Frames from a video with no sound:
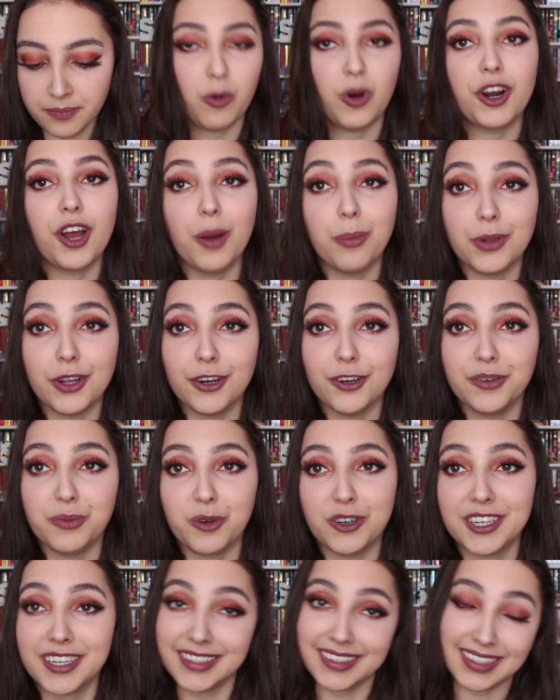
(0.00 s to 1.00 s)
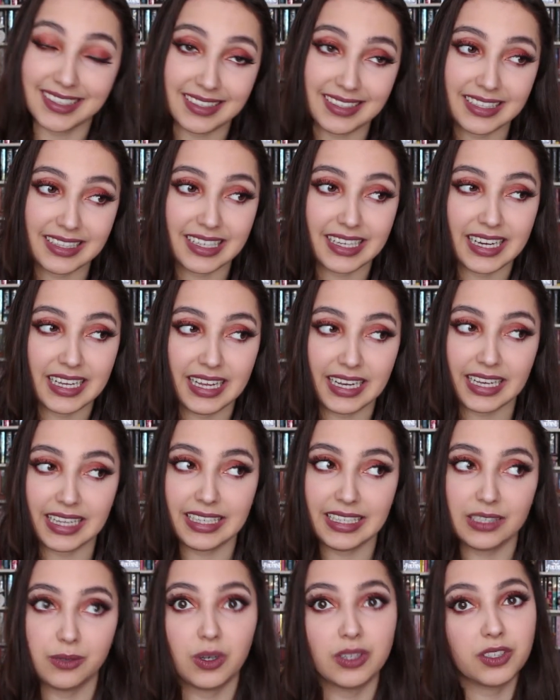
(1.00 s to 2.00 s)
I want to upload more consistently, like at
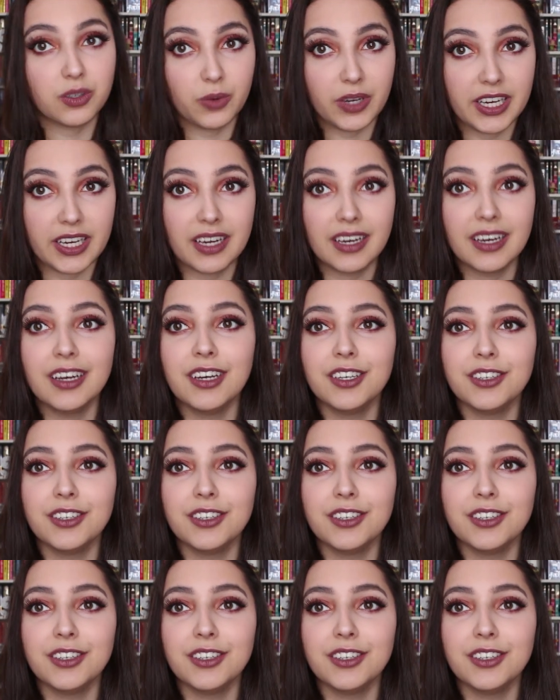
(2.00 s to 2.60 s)
least once a week.